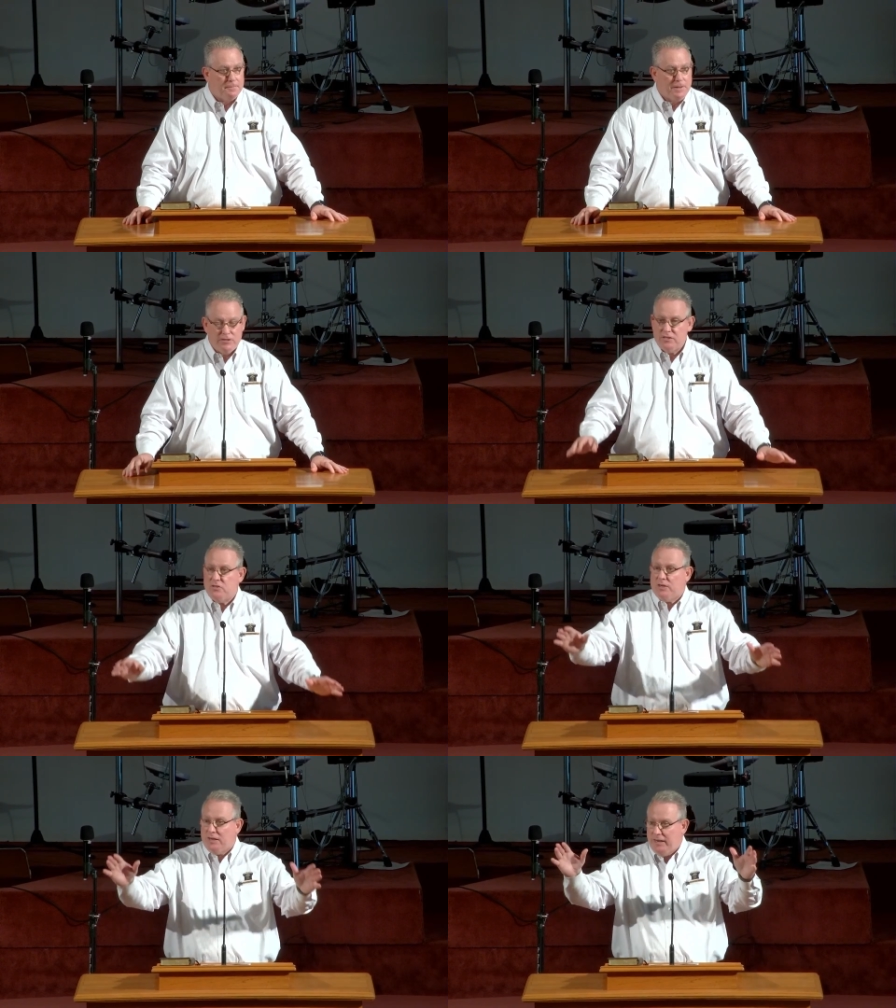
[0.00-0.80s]
This is
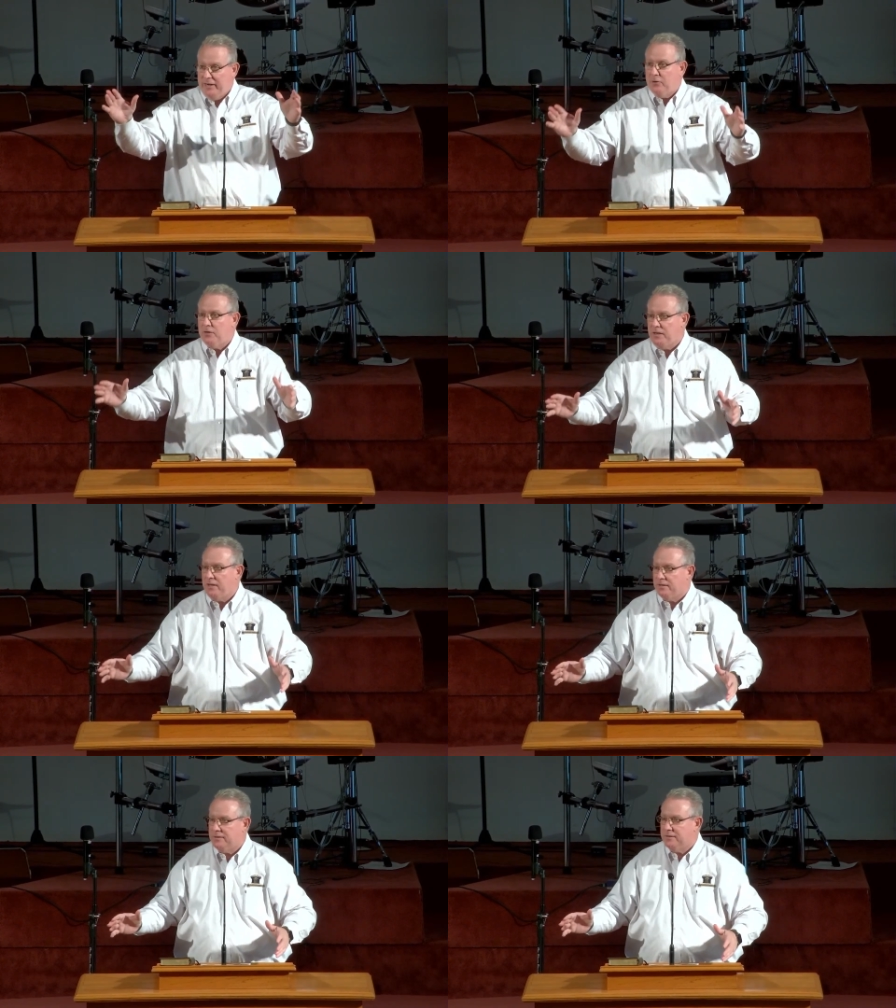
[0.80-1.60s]
the clarity
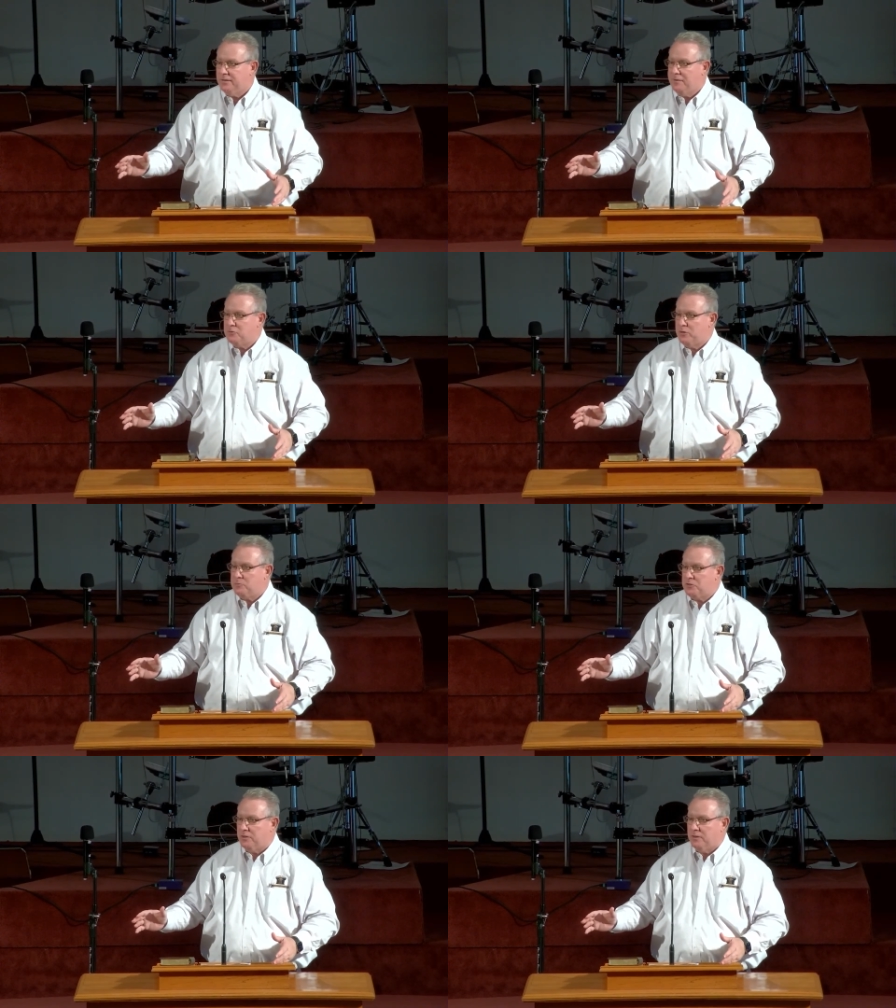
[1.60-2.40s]
of
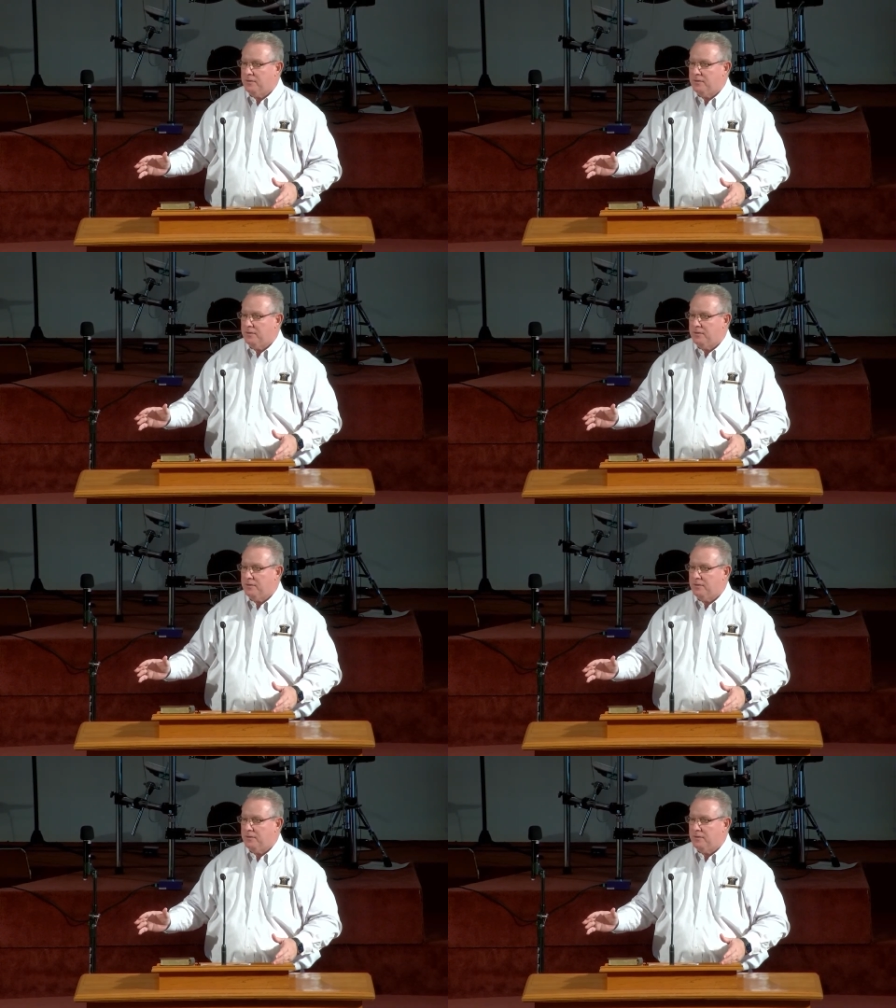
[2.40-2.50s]
Scripture.